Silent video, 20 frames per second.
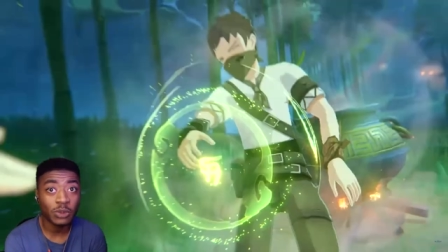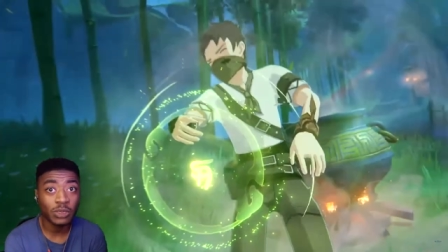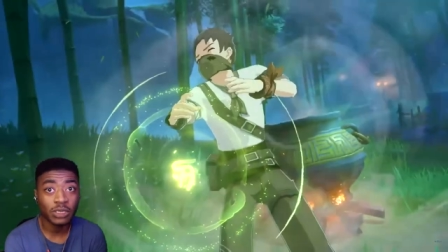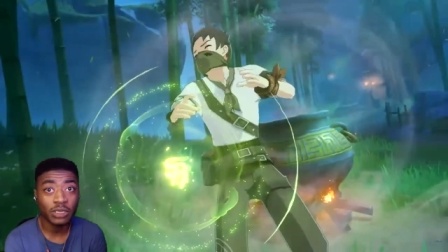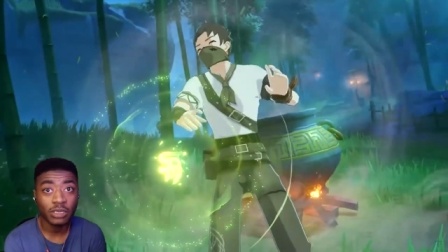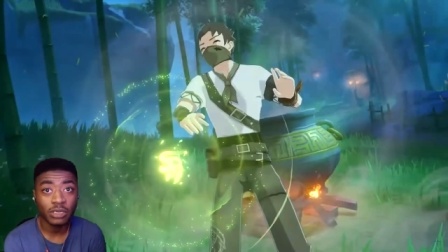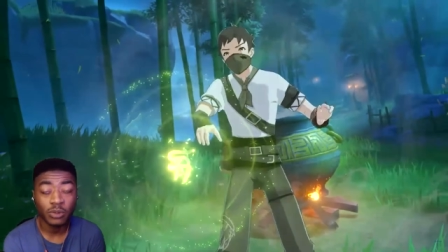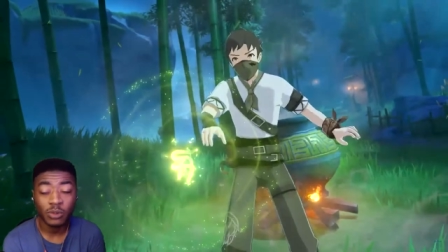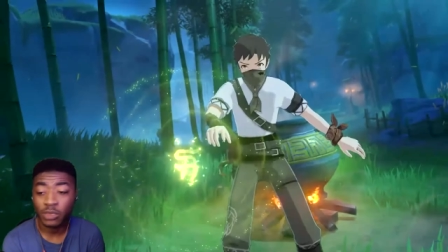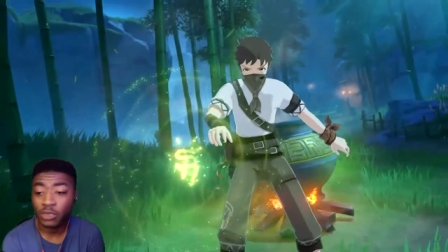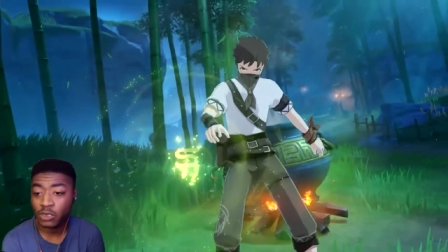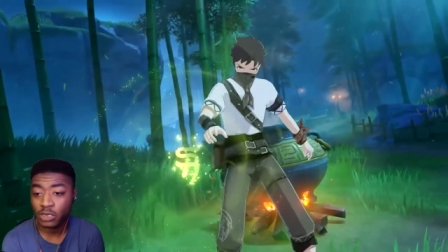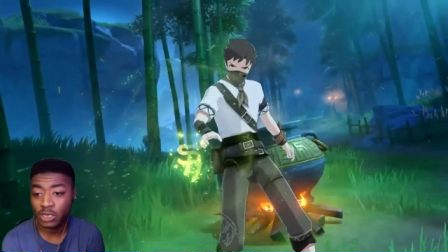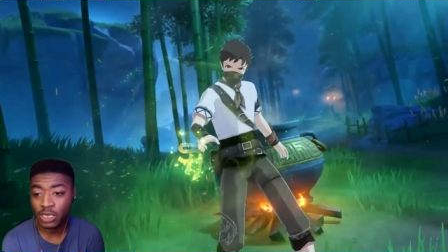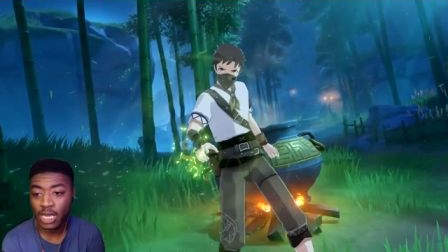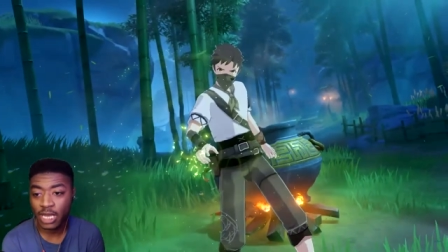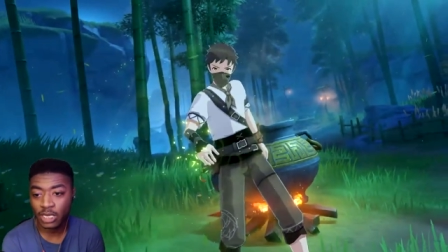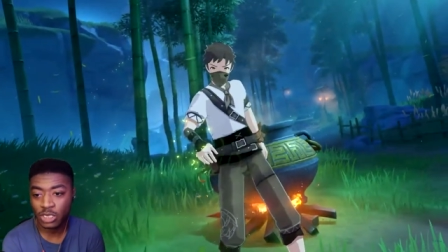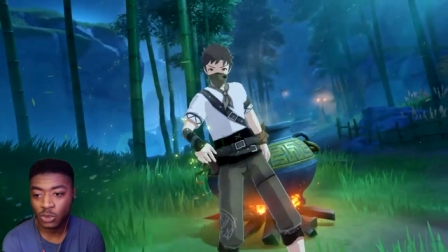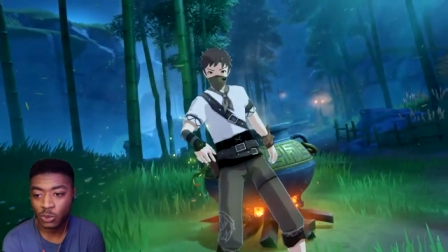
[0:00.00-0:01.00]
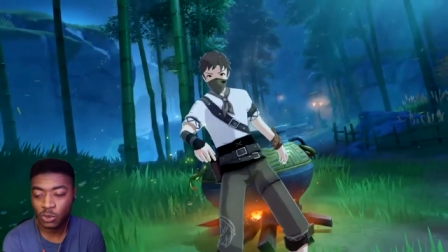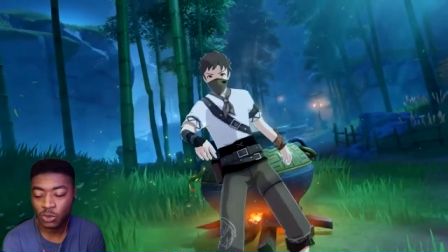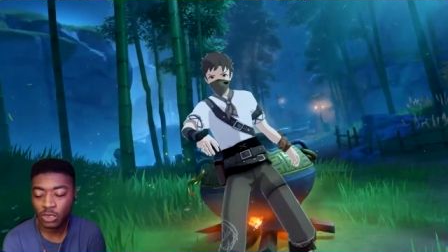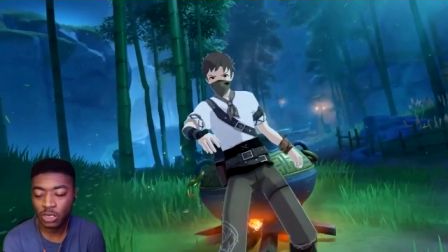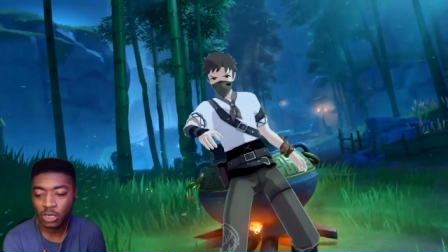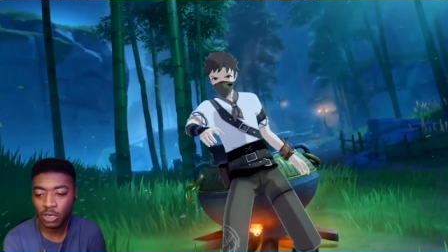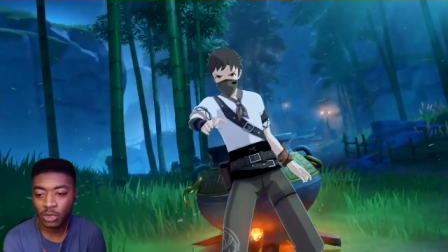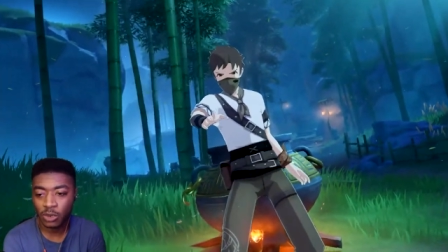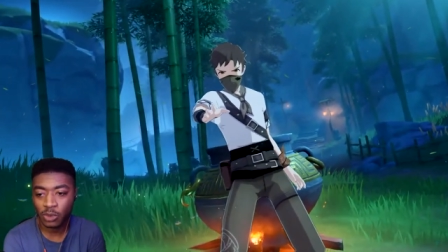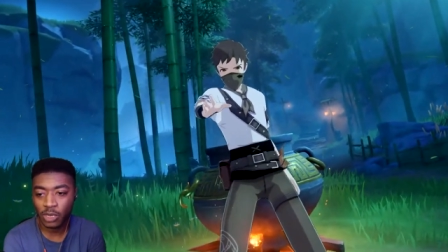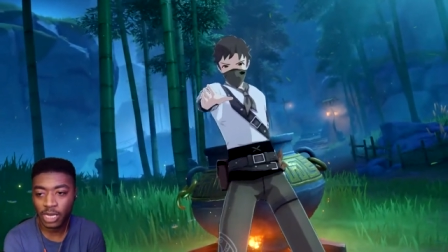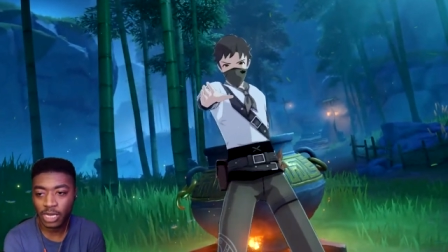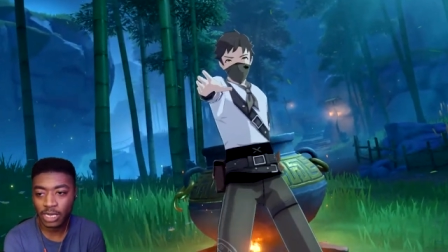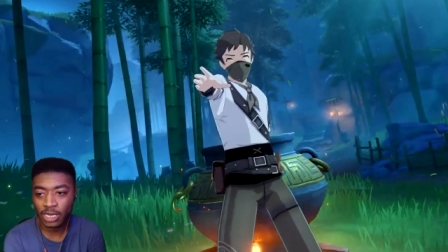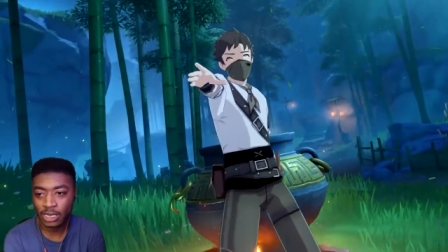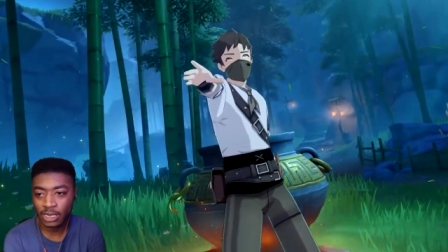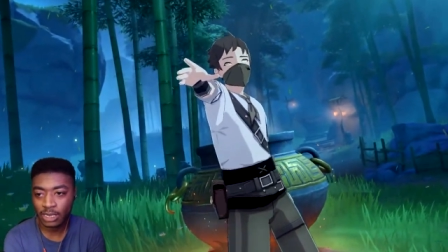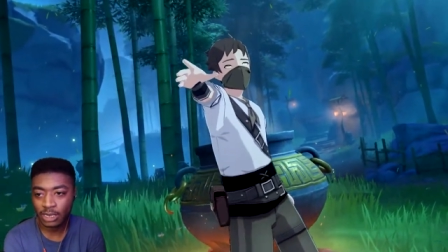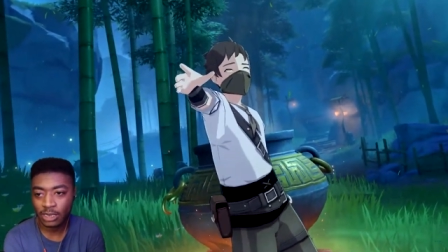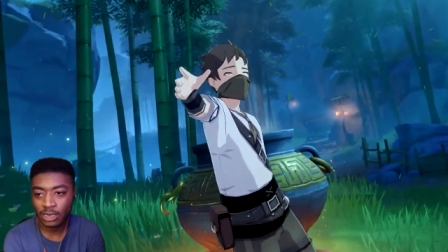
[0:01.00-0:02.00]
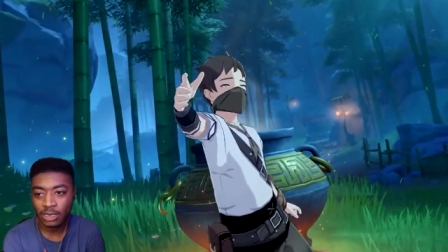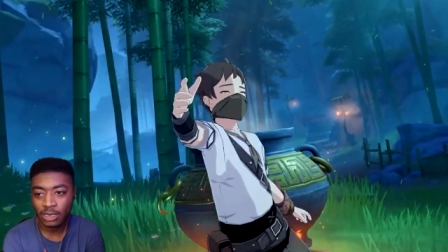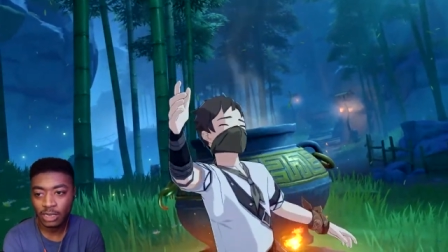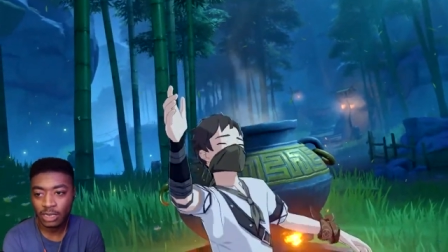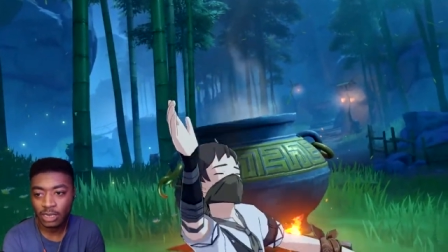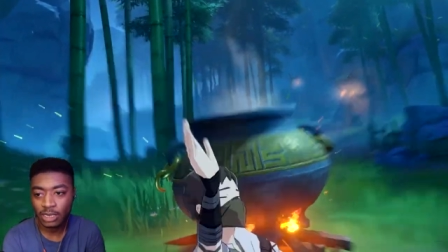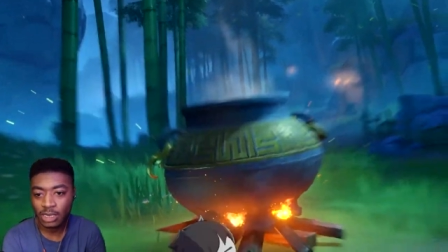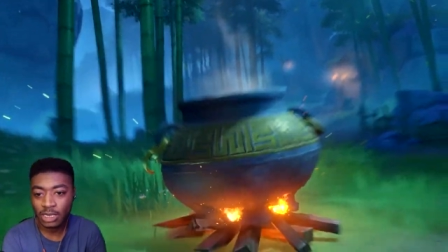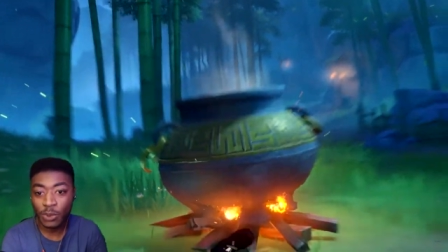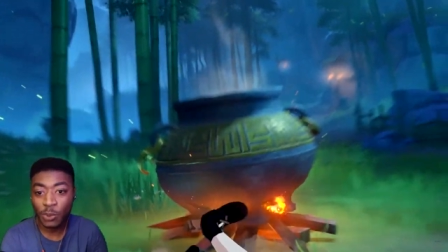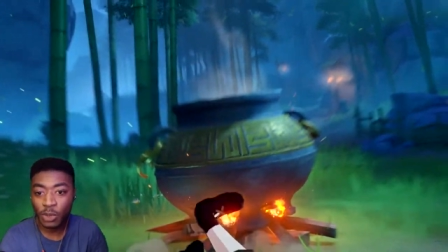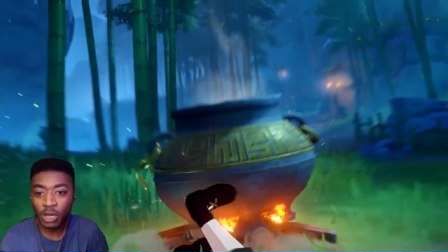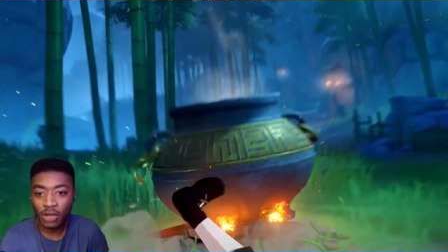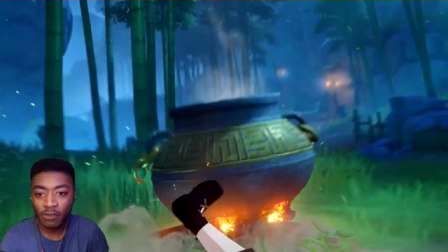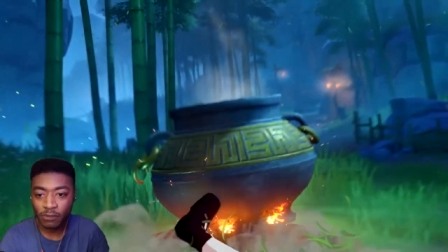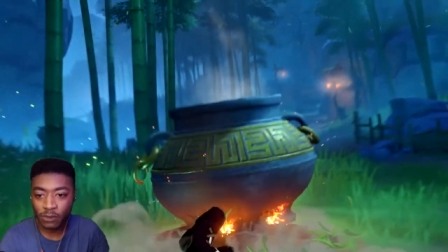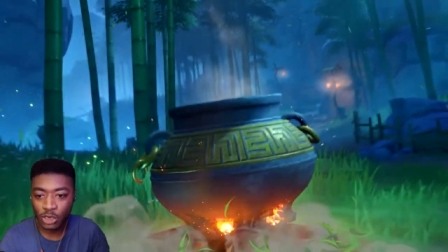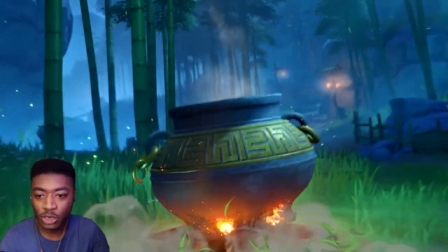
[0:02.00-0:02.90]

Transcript: it, when there's an actual, you know, like, somewhat of a